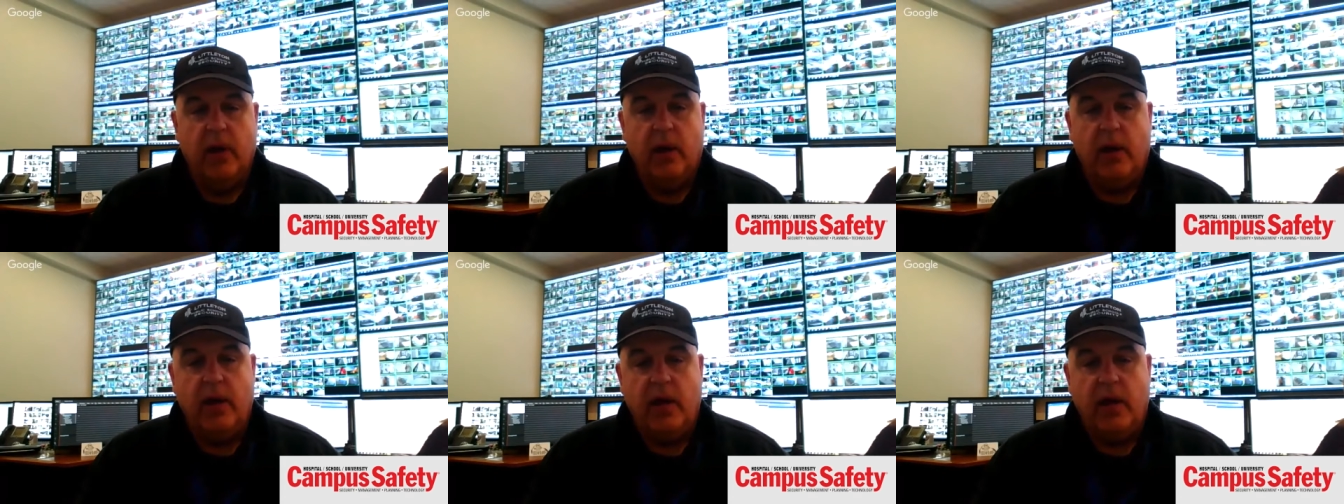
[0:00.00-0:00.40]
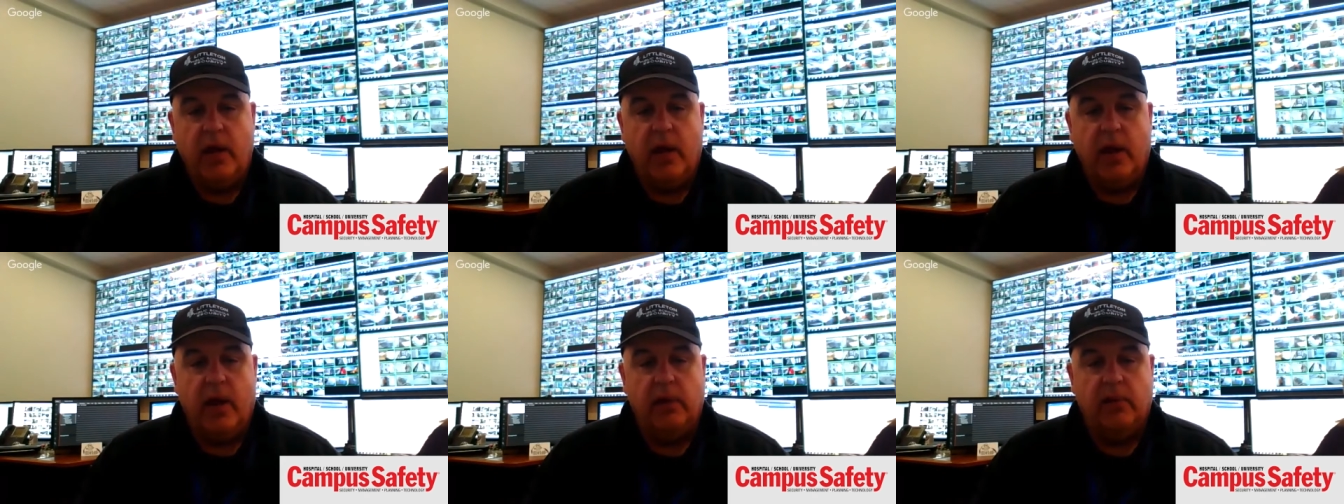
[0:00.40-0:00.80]
he
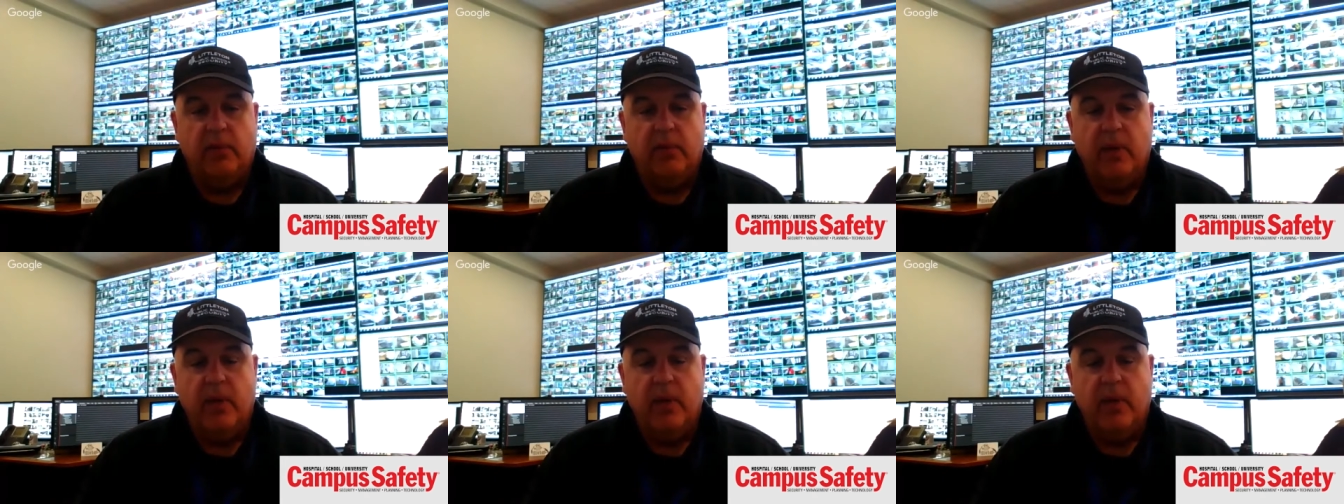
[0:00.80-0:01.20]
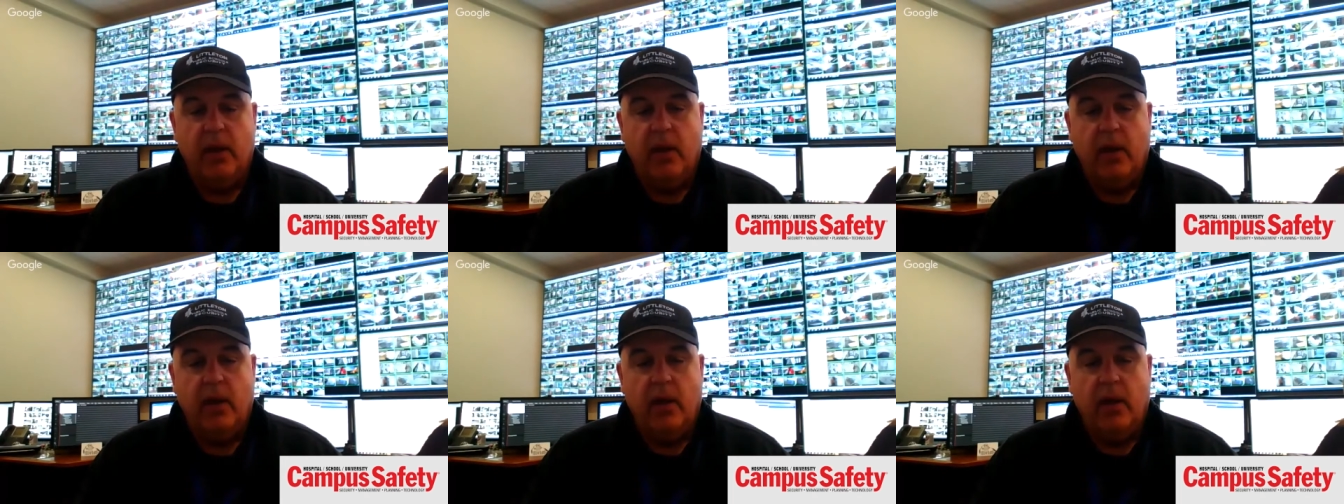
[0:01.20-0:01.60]

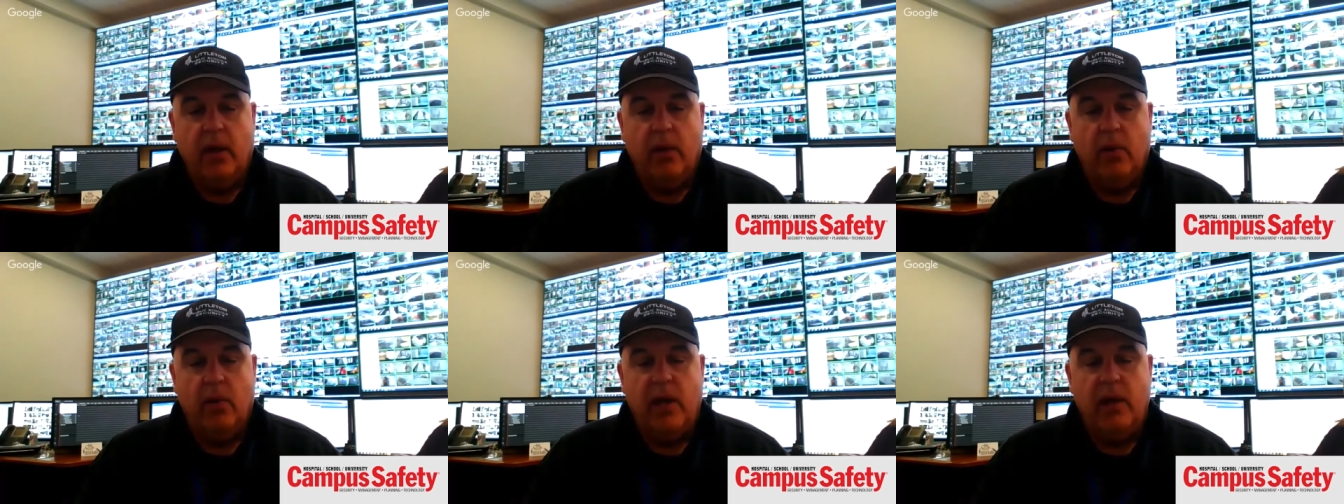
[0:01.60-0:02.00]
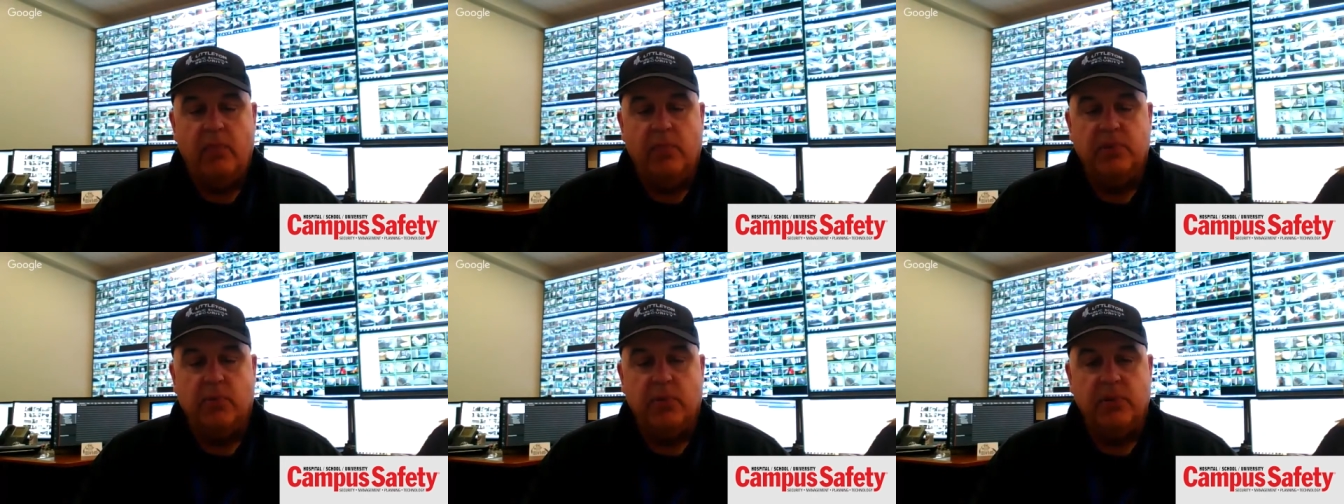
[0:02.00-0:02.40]

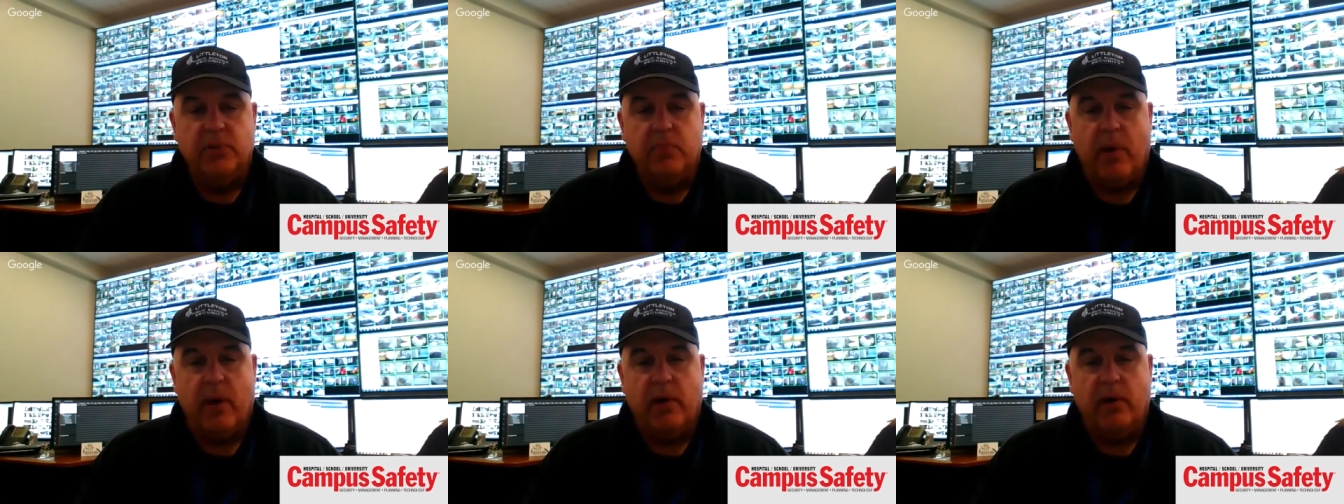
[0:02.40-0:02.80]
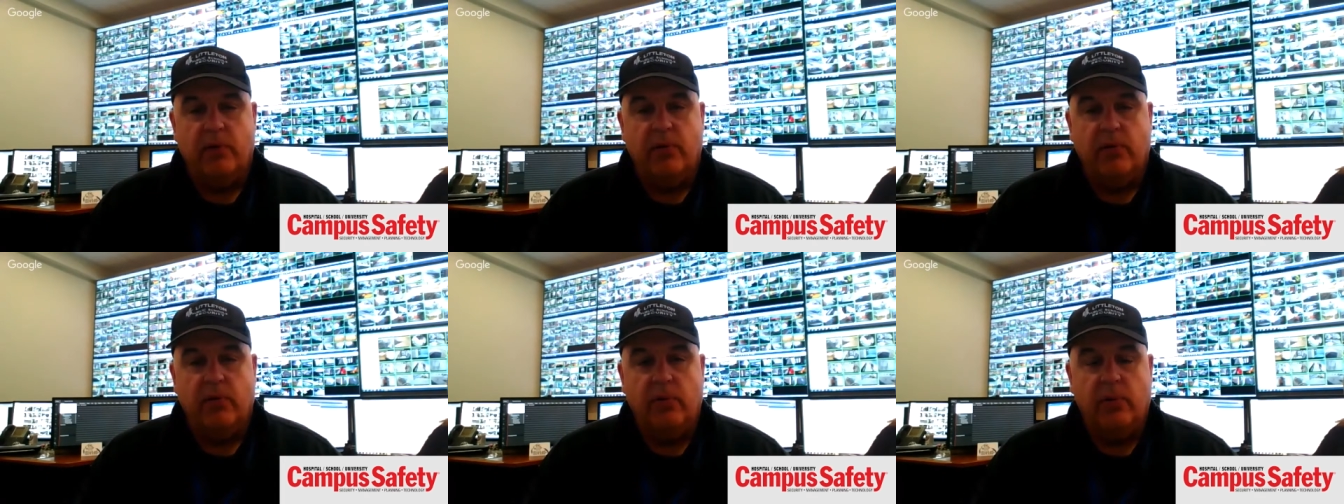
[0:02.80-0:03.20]
was a responder
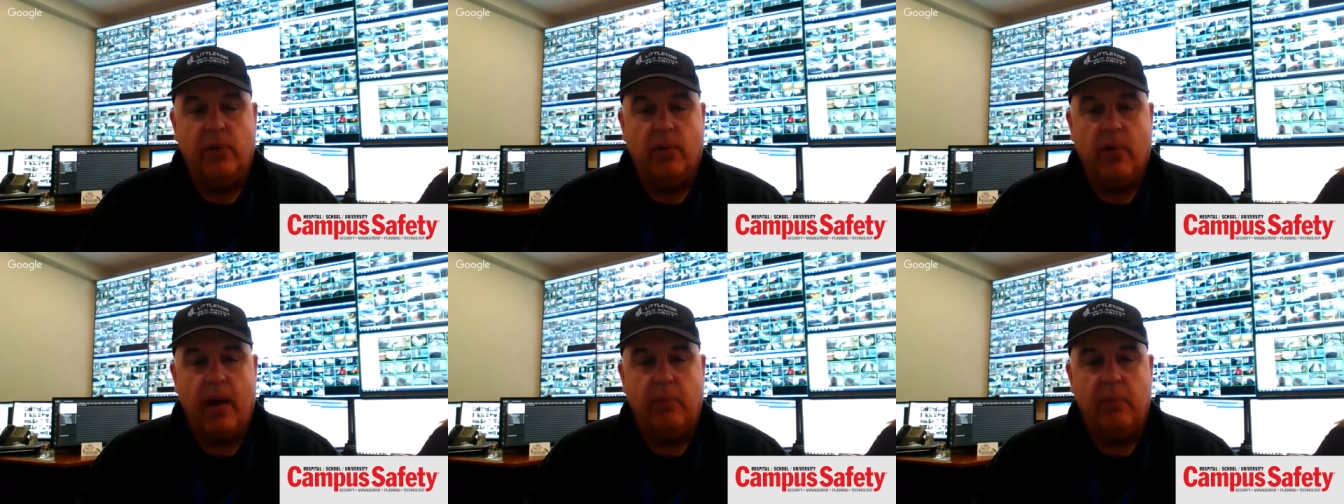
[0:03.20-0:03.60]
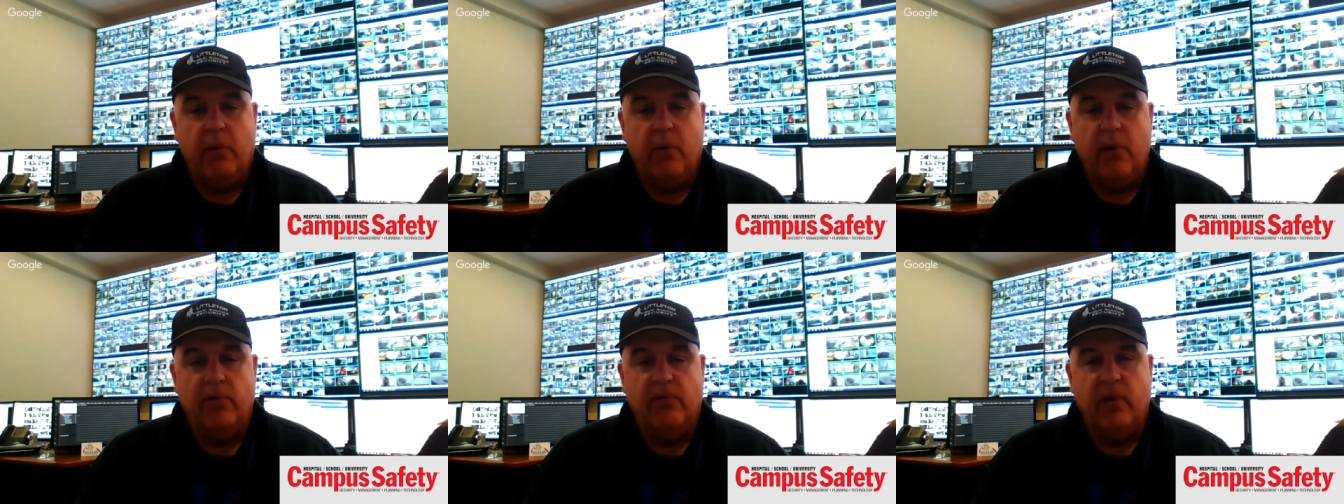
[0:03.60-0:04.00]
to the Arapahoe
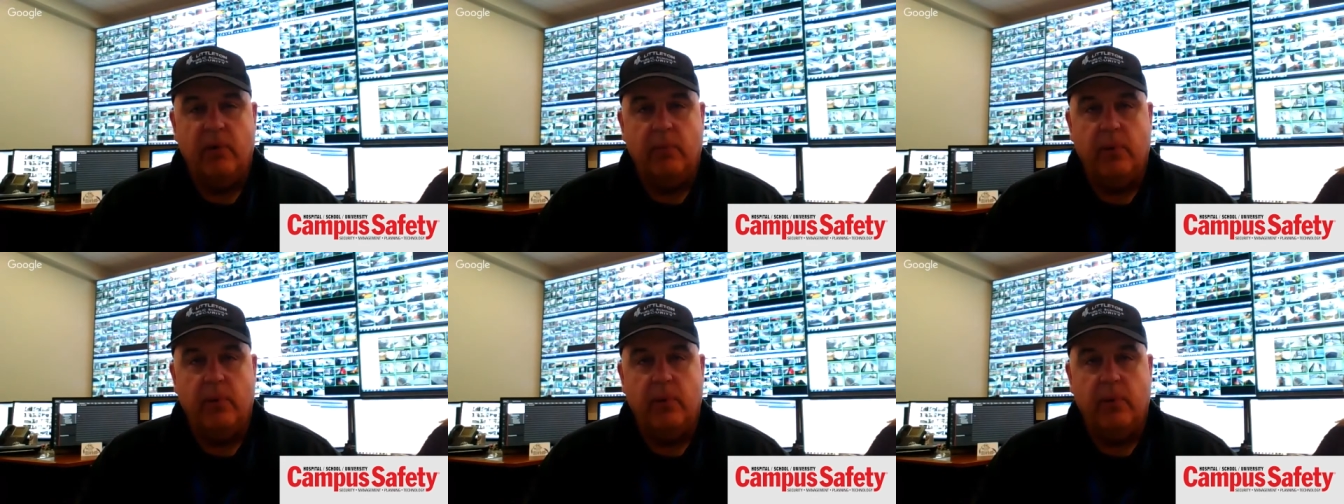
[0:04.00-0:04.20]
incident,